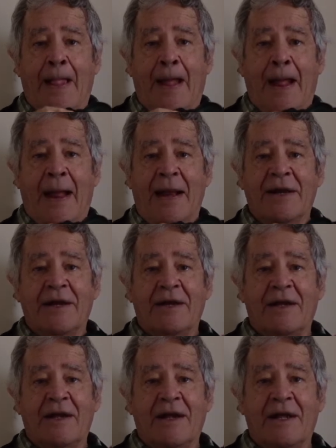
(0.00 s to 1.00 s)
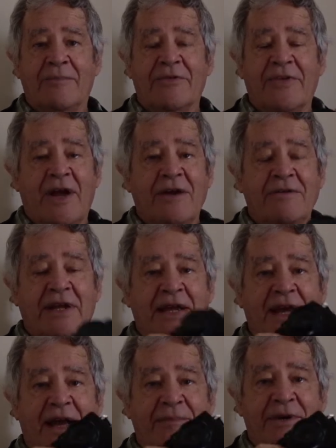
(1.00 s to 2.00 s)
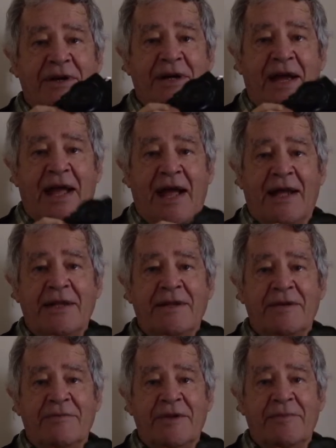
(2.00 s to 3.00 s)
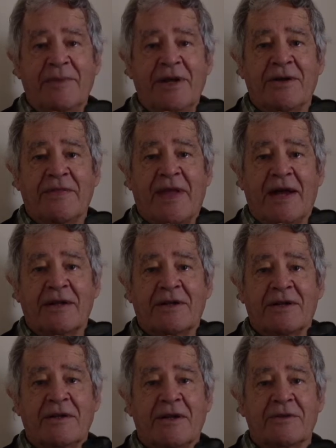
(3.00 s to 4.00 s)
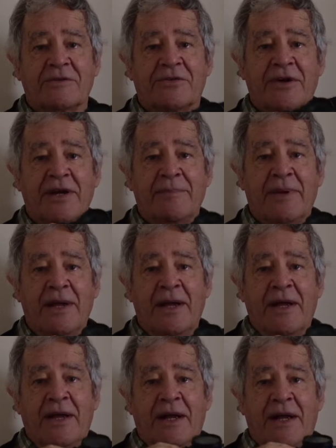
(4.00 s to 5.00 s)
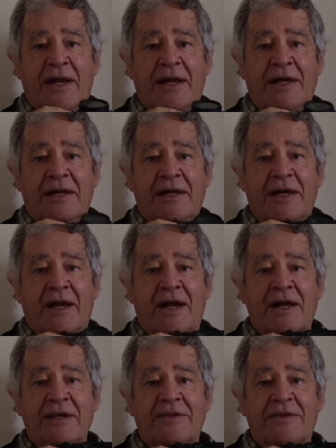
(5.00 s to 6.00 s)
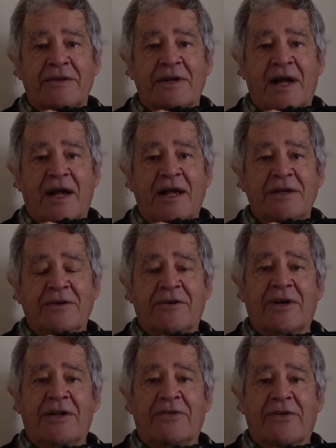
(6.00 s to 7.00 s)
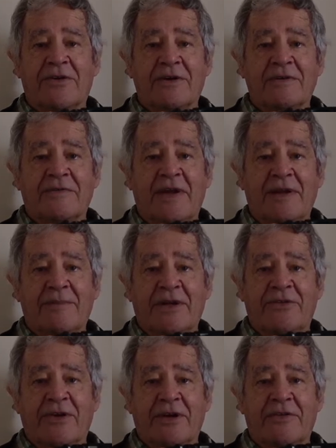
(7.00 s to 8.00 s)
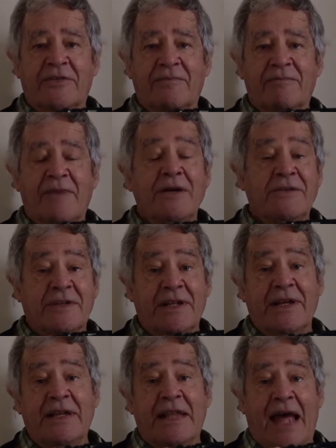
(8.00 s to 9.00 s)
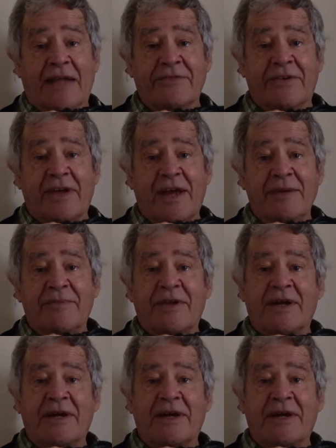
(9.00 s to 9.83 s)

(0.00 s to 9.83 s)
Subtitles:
and it was the only camera I had with me on that trip, and I took hundreds of images, mostly landscapes,